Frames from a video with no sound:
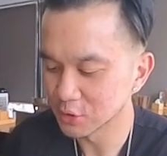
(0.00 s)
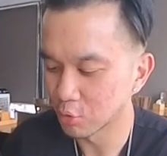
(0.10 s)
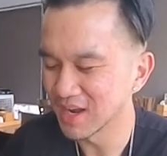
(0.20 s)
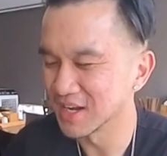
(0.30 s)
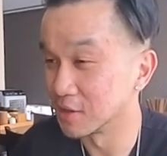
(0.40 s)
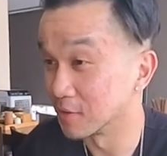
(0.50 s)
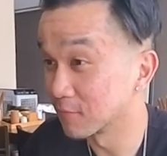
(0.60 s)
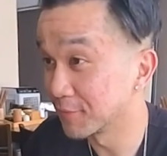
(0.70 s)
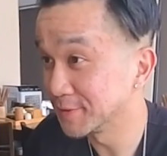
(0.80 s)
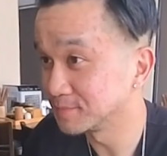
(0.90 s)
It's quite
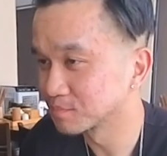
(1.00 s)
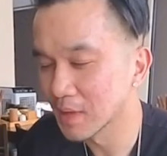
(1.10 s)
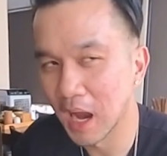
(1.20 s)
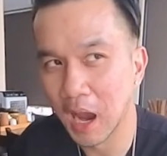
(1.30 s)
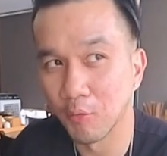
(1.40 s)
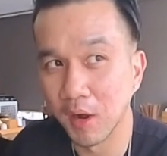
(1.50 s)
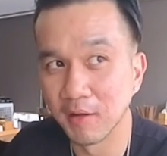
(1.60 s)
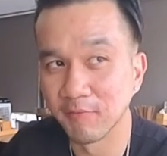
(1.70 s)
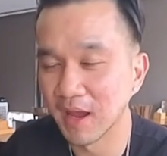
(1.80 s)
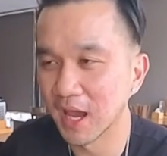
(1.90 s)
different.
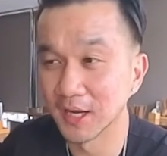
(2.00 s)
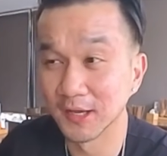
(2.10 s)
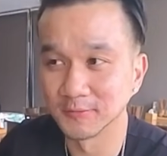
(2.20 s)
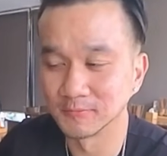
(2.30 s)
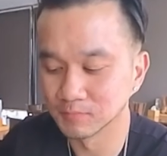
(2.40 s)
If I had